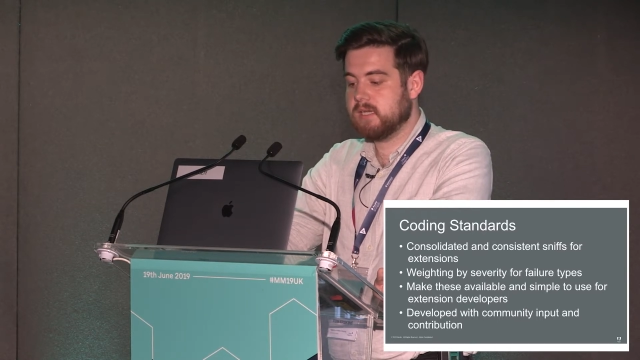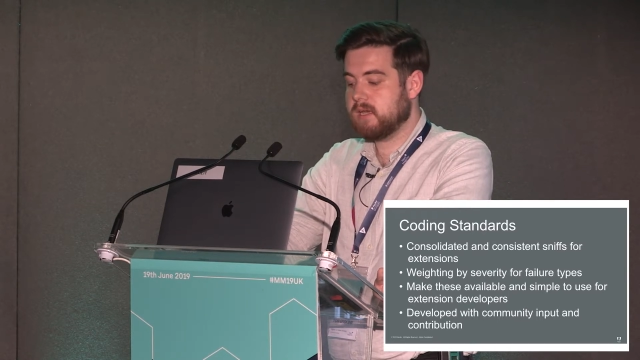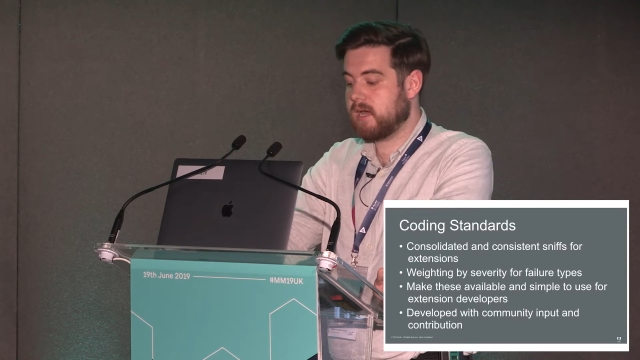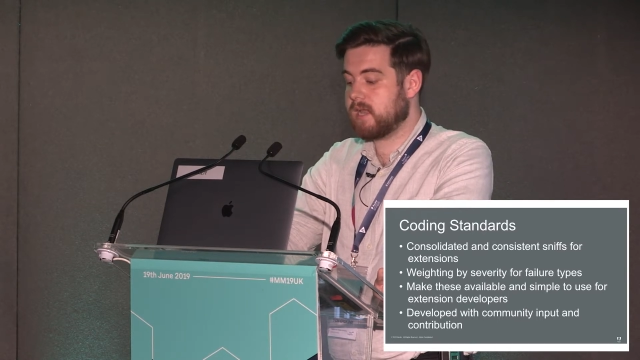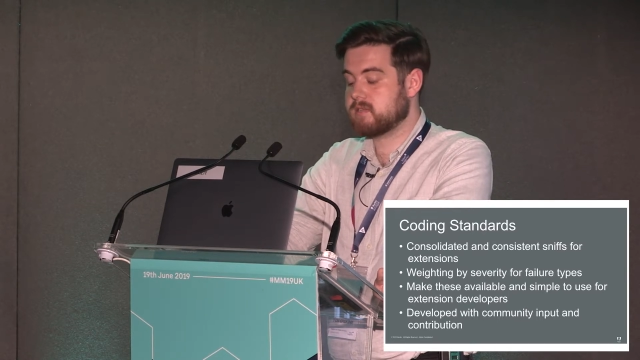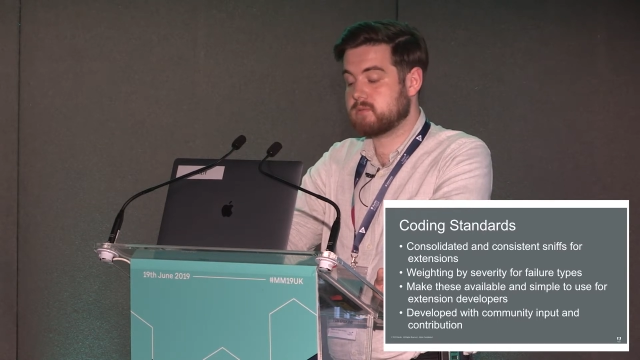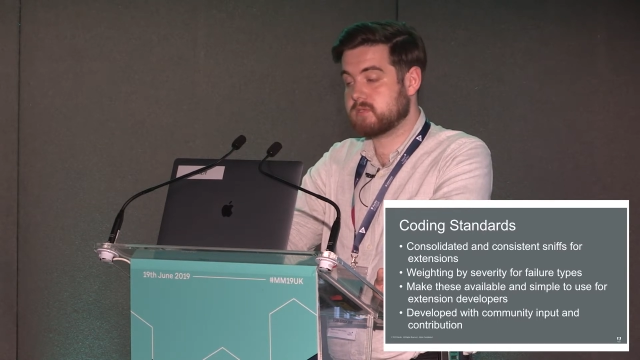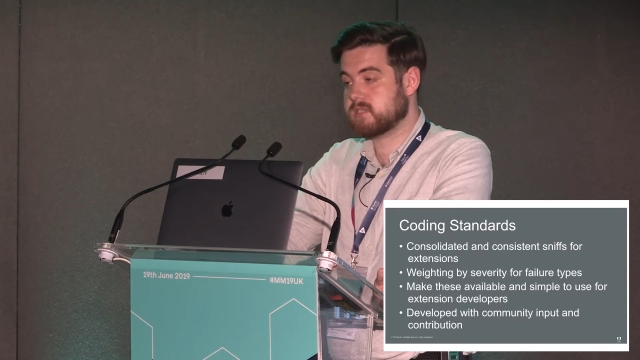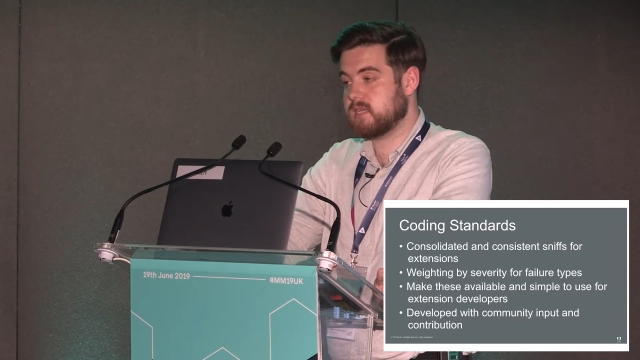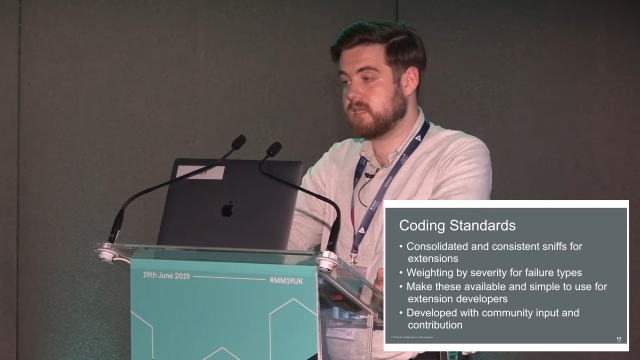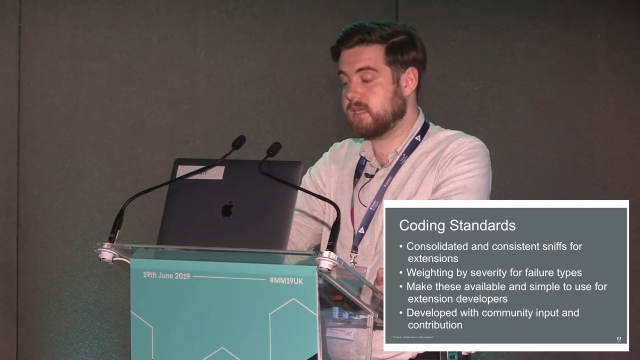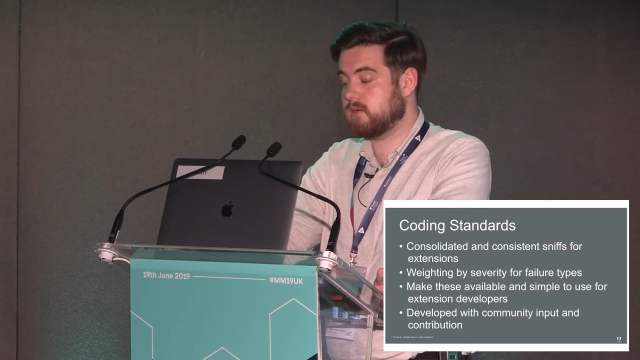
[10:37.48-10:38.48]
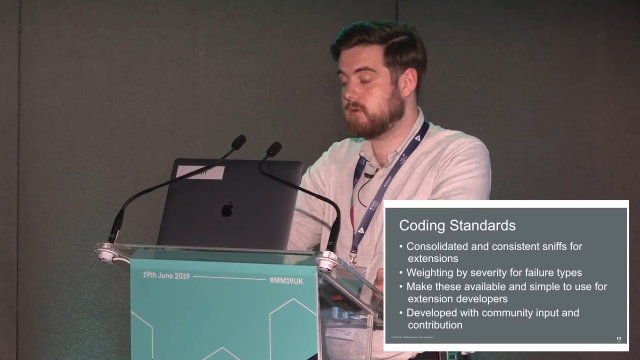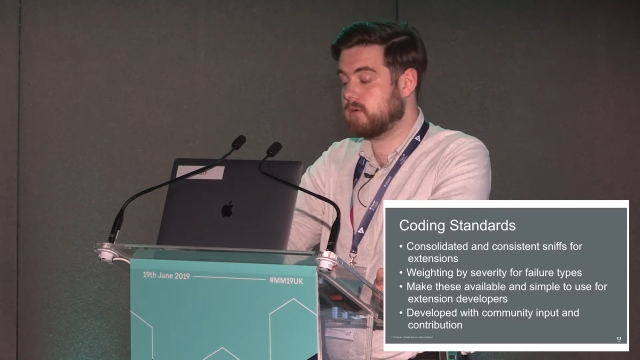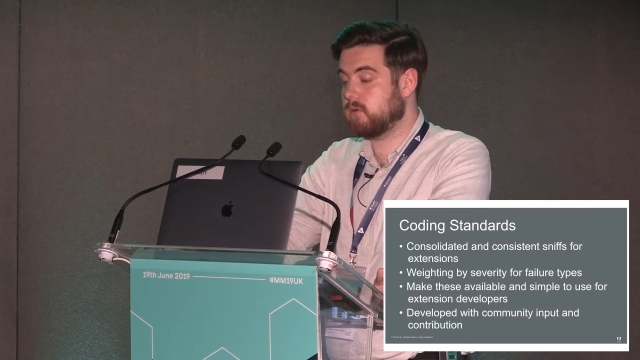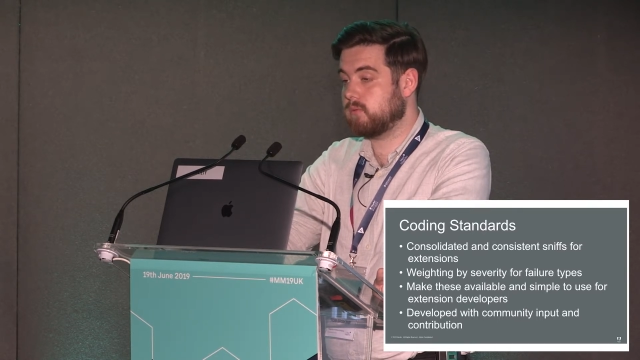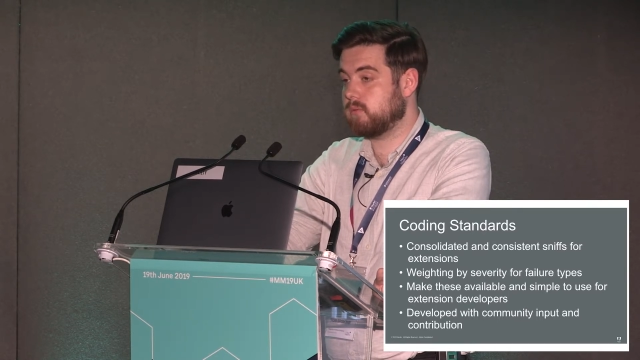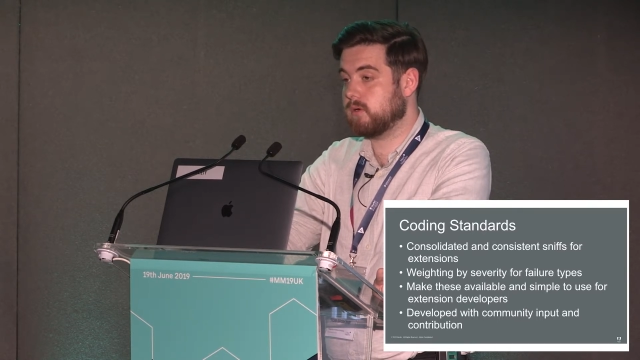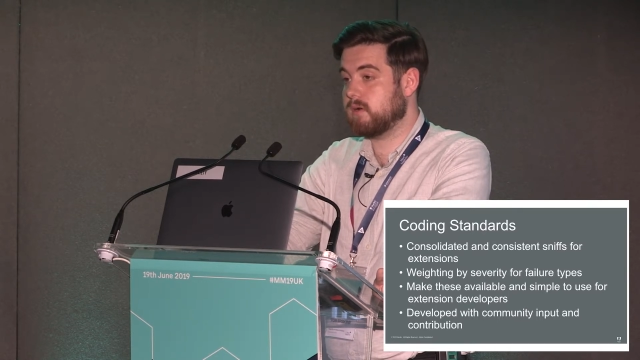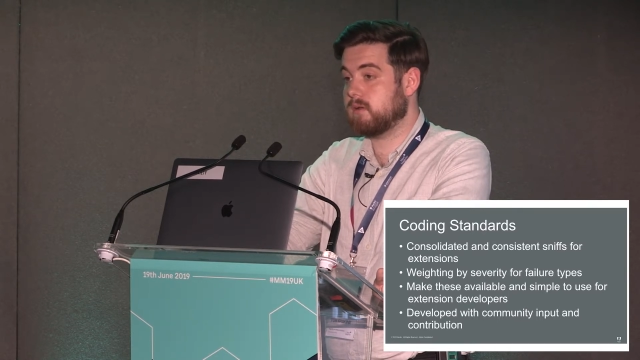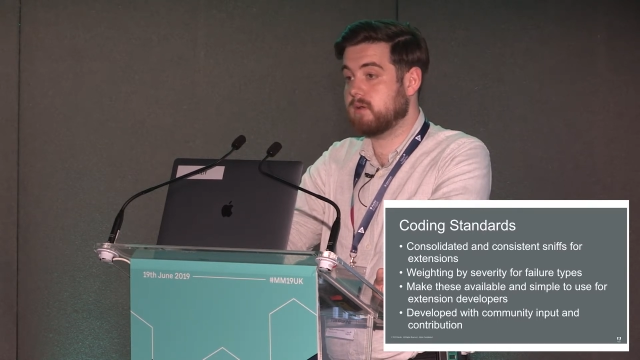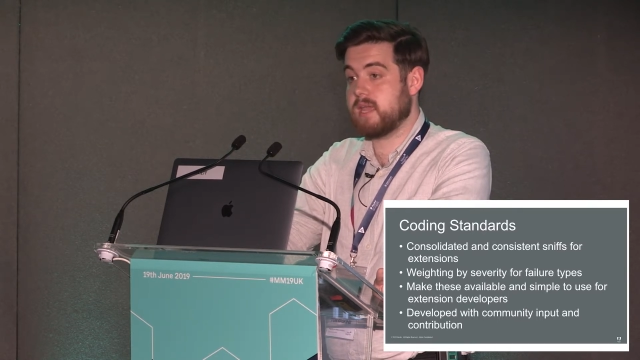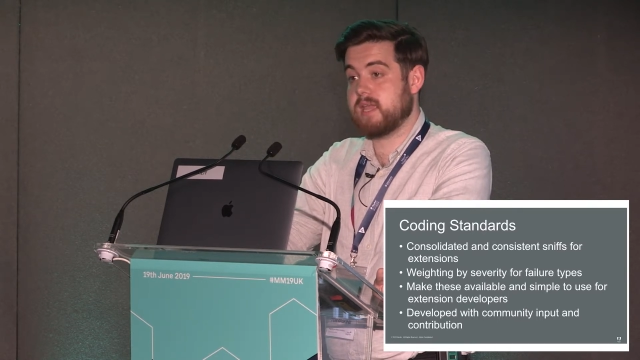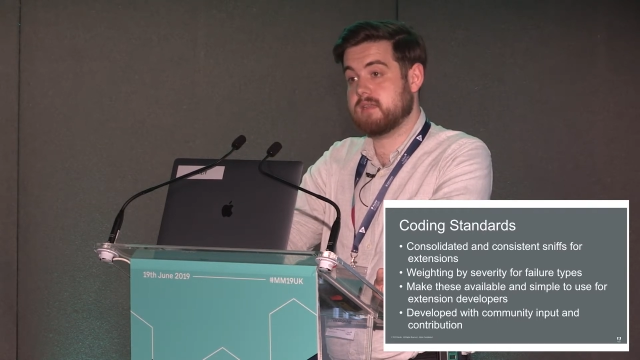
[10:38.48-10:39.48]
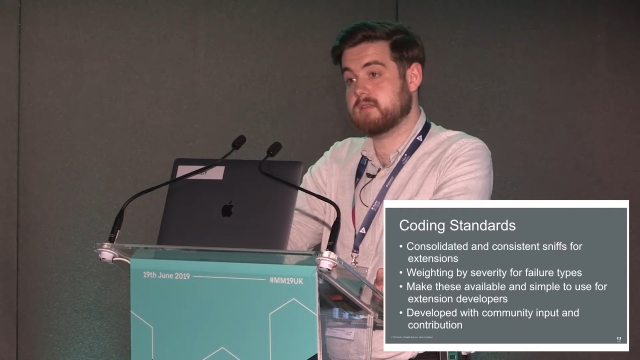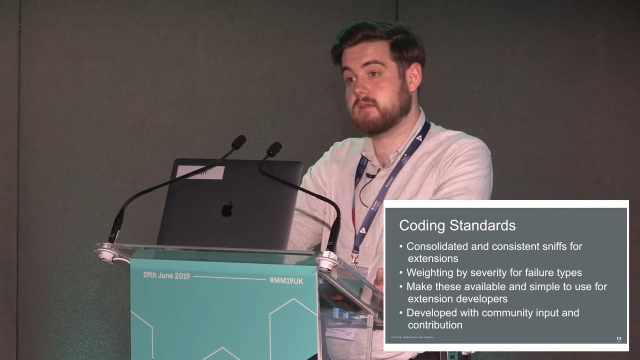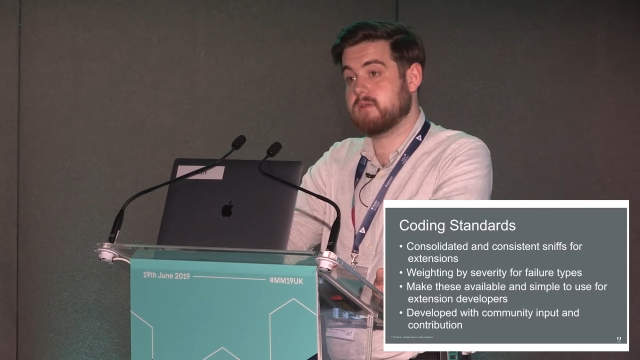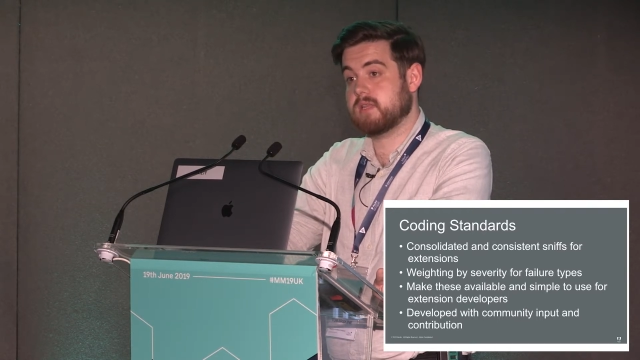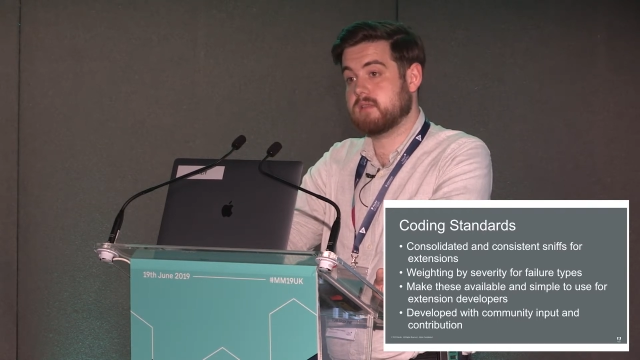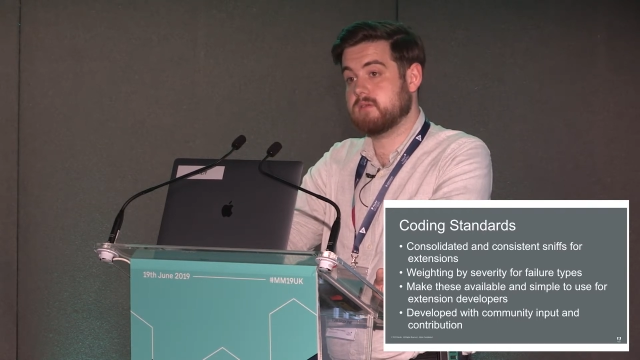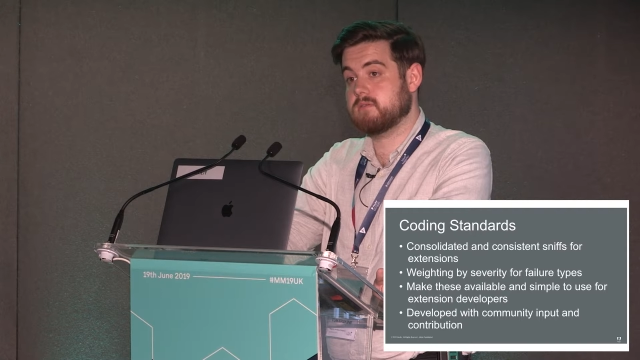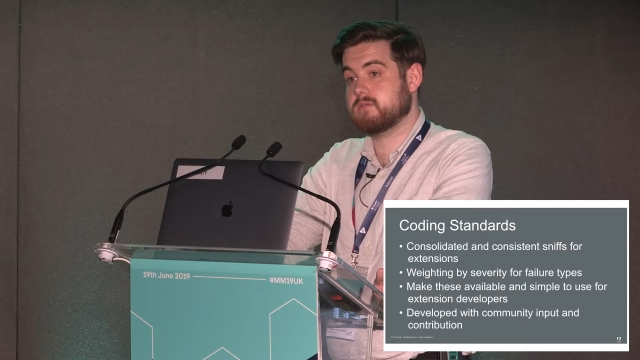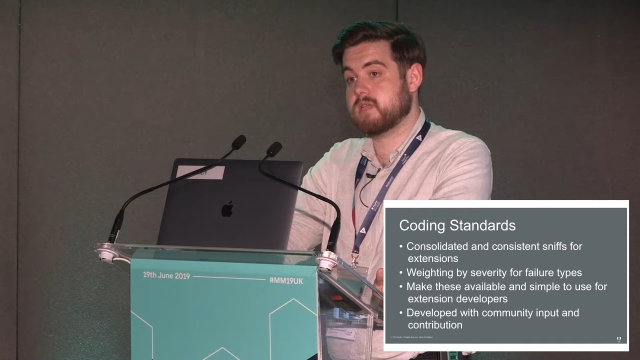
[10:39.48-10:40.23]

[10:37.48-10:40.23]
And as we'll see later on, we're going to integrate those